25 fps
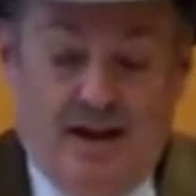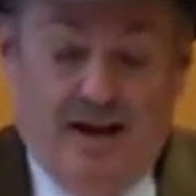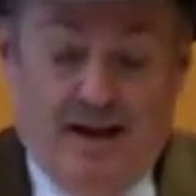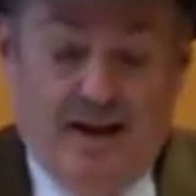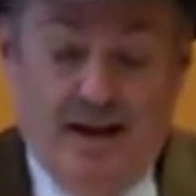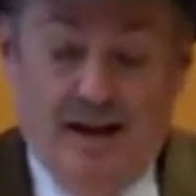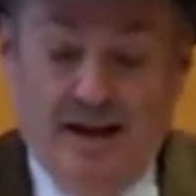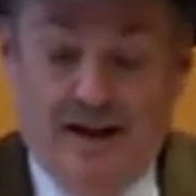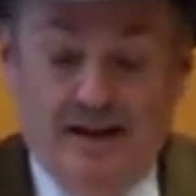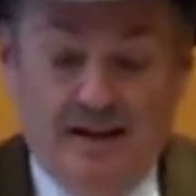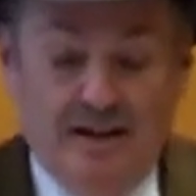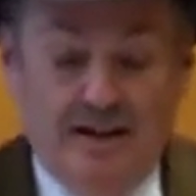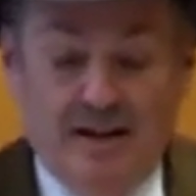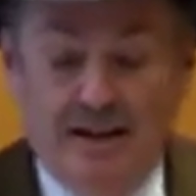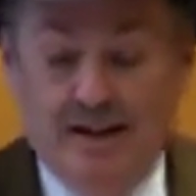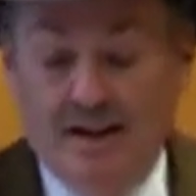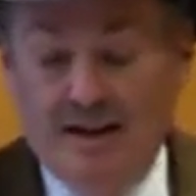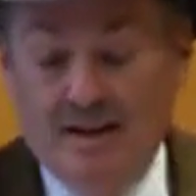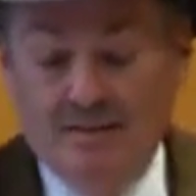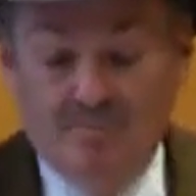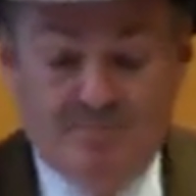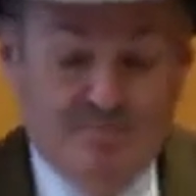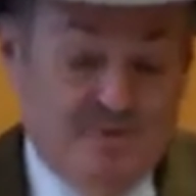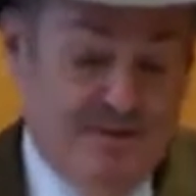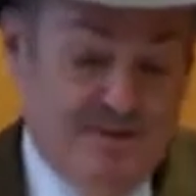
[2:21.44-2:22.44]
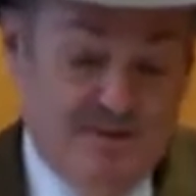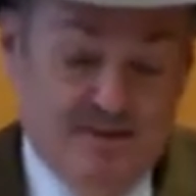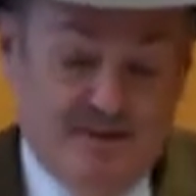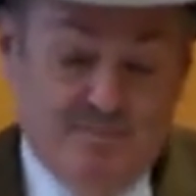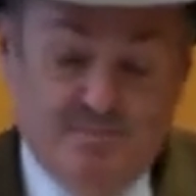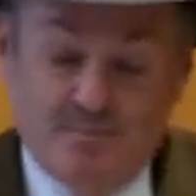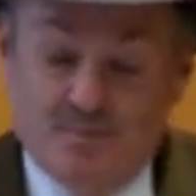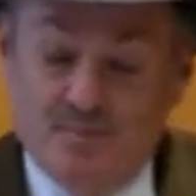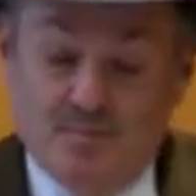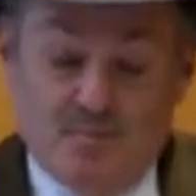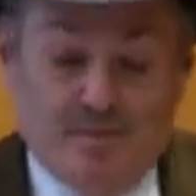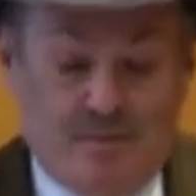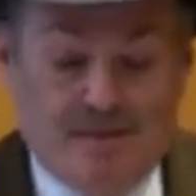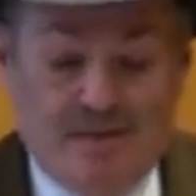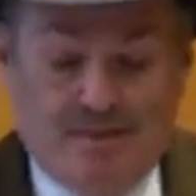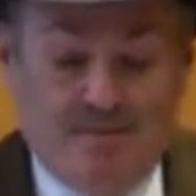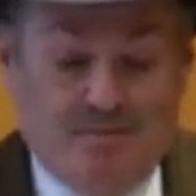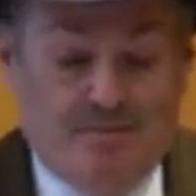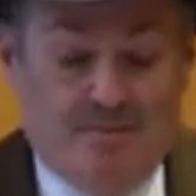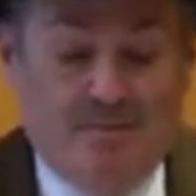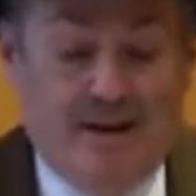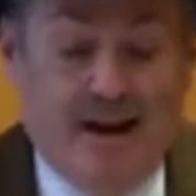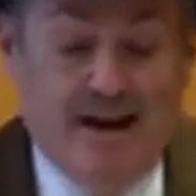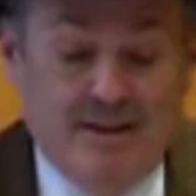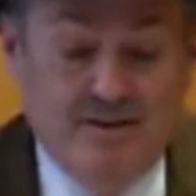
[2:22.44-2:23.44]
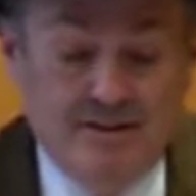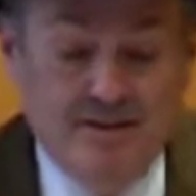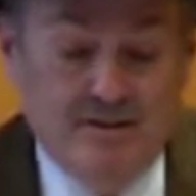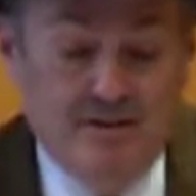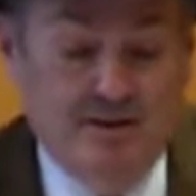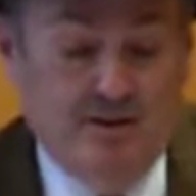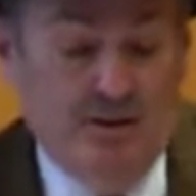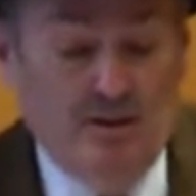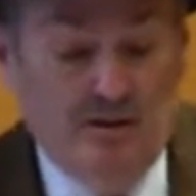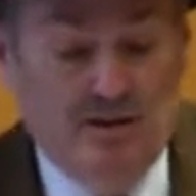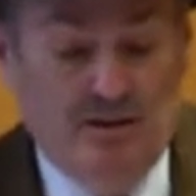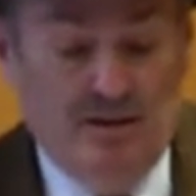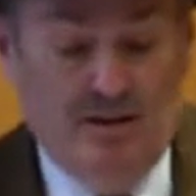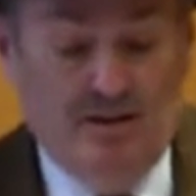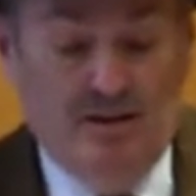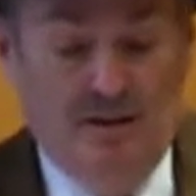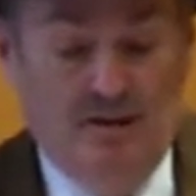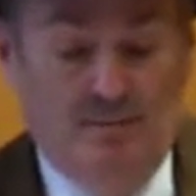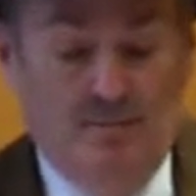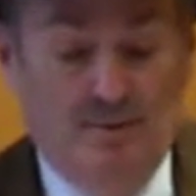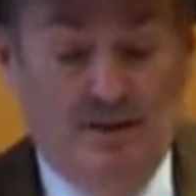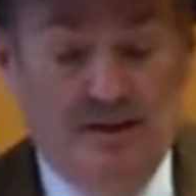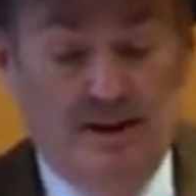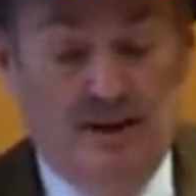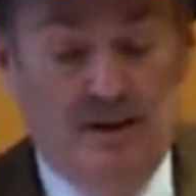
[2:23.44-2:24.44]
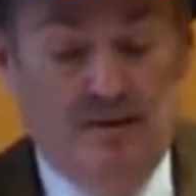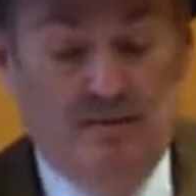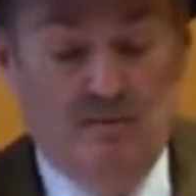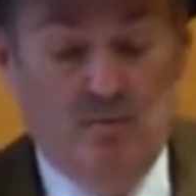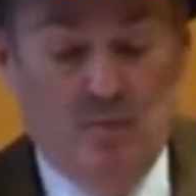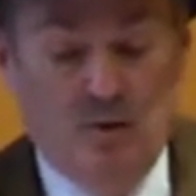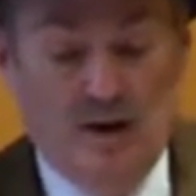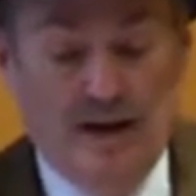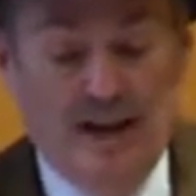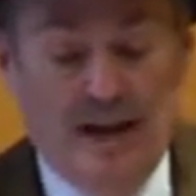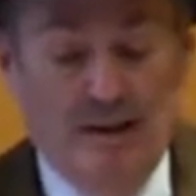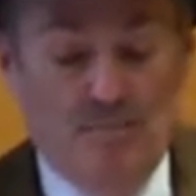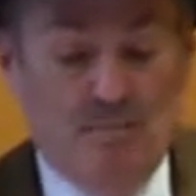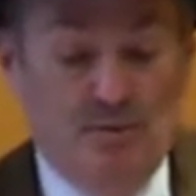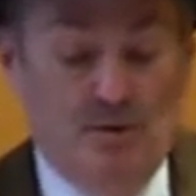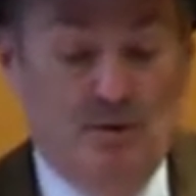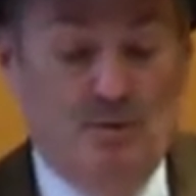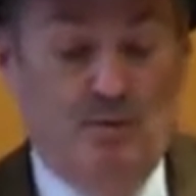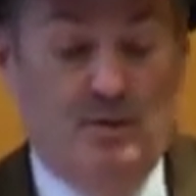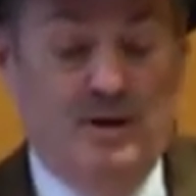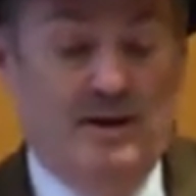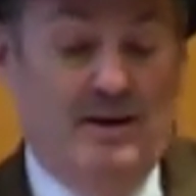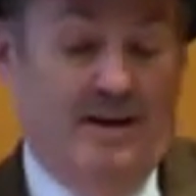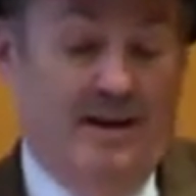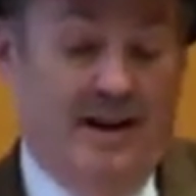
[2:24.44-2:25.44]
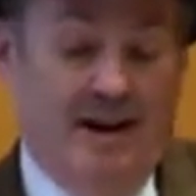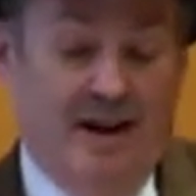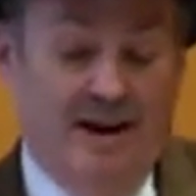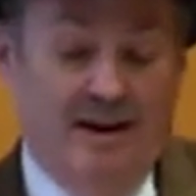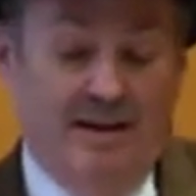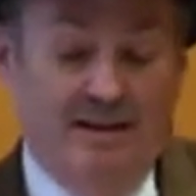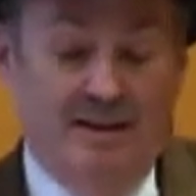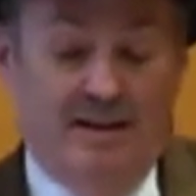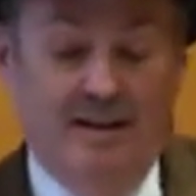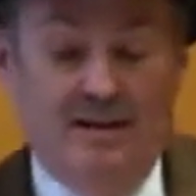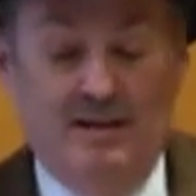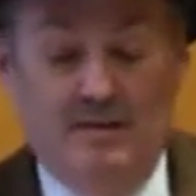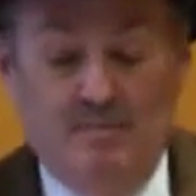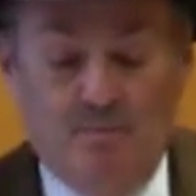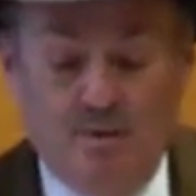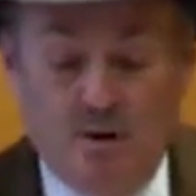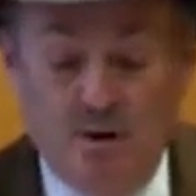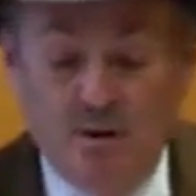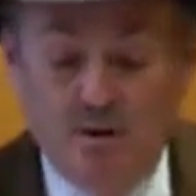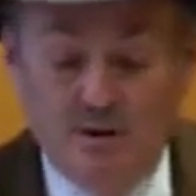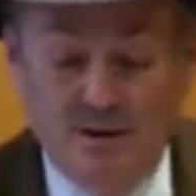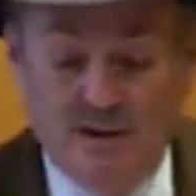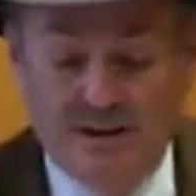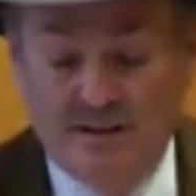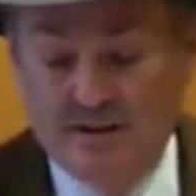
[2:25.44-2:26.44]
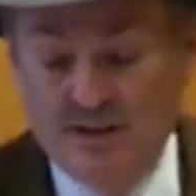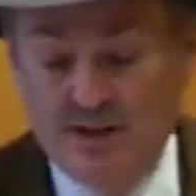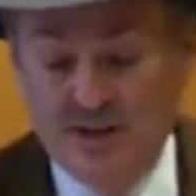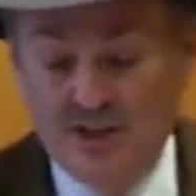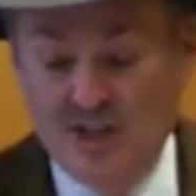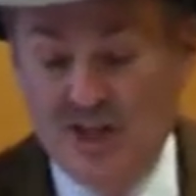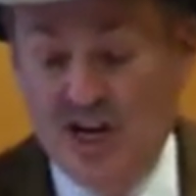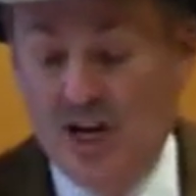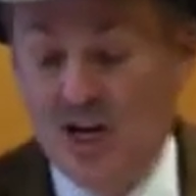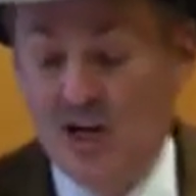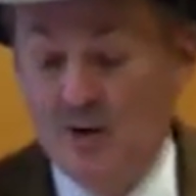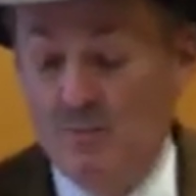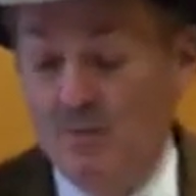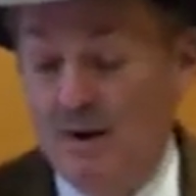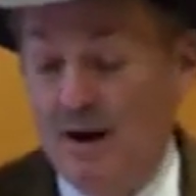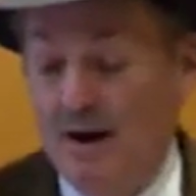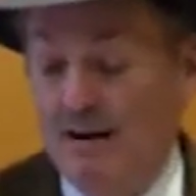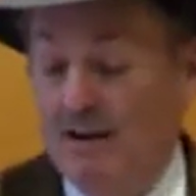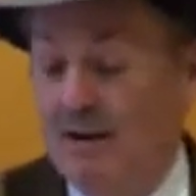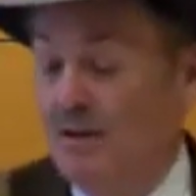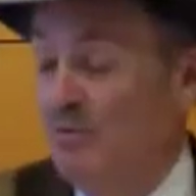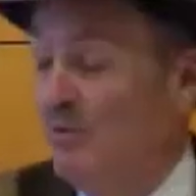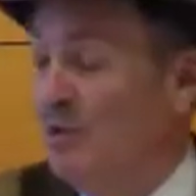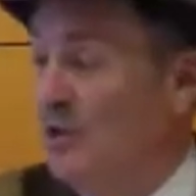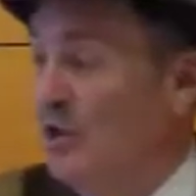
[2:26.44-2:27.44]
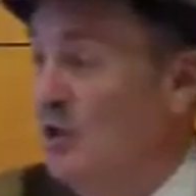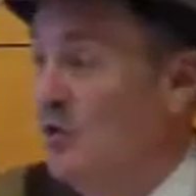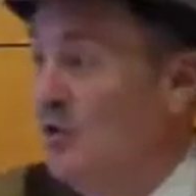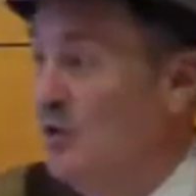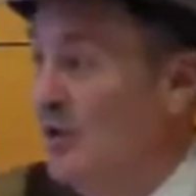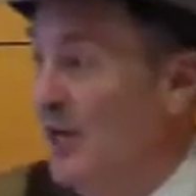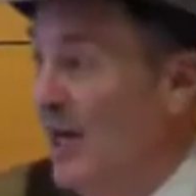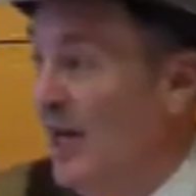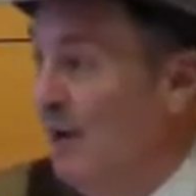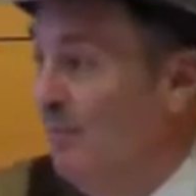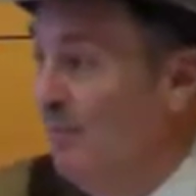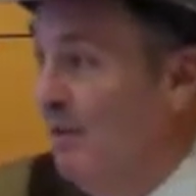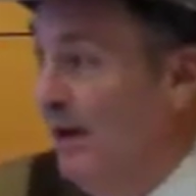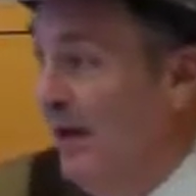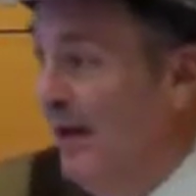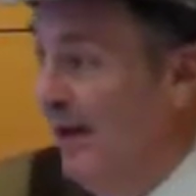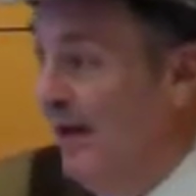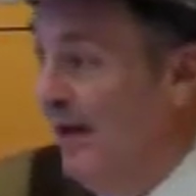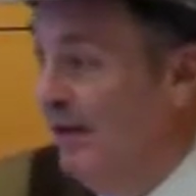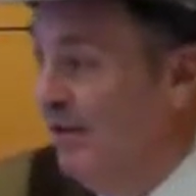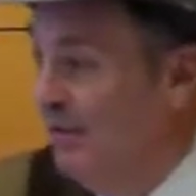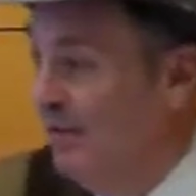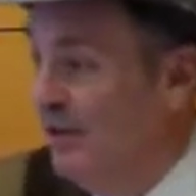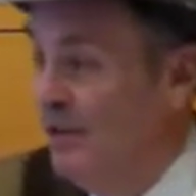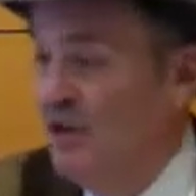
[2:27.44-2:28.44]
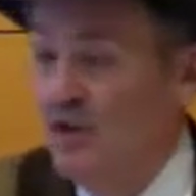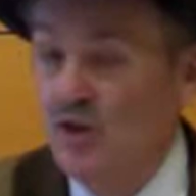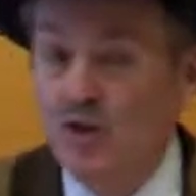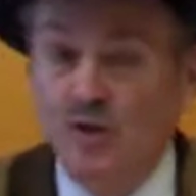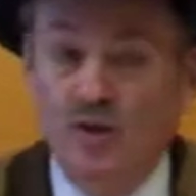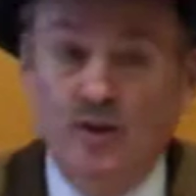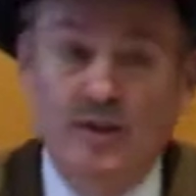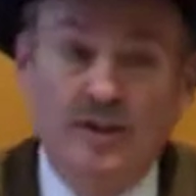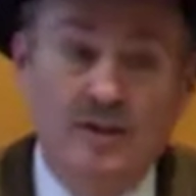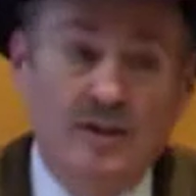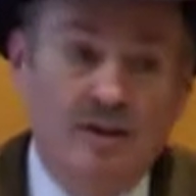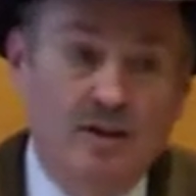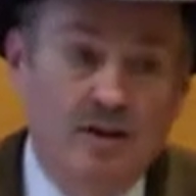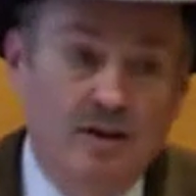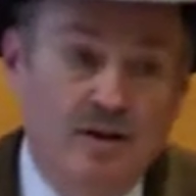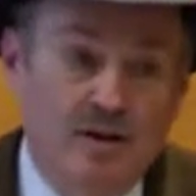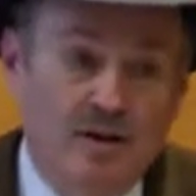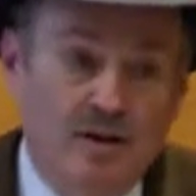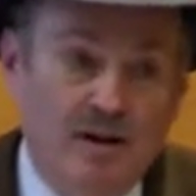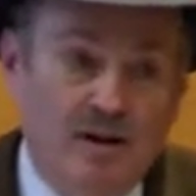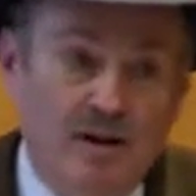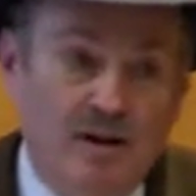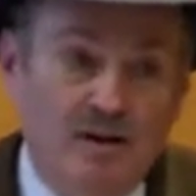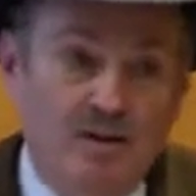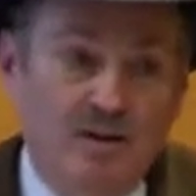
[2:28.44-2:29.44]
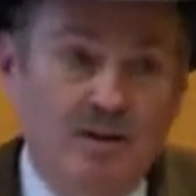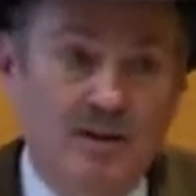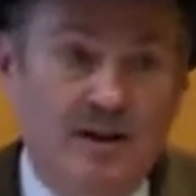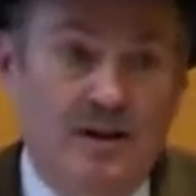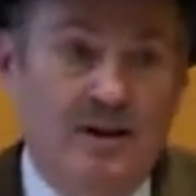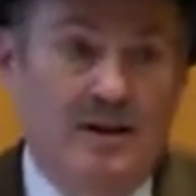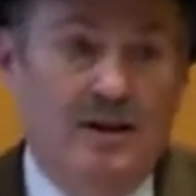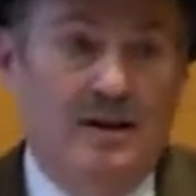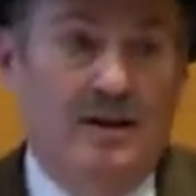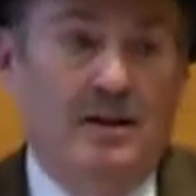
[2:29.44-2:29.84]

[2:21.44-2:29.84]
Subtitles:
And I just looked a little bit at what happened when Ireland broke their exchange parity with the UK pound and joined the euro.